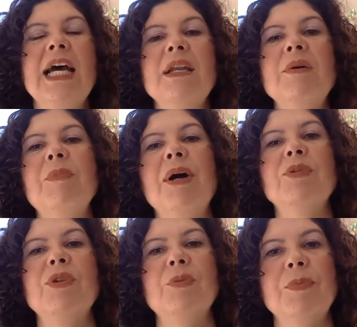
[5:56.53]
and about
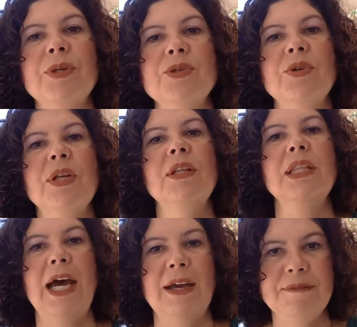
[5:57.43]
their personal
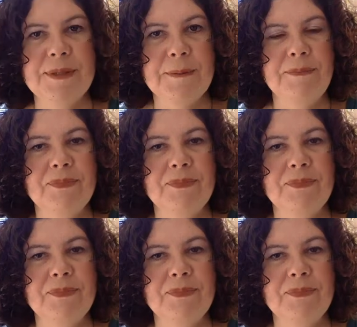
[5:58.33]
lives.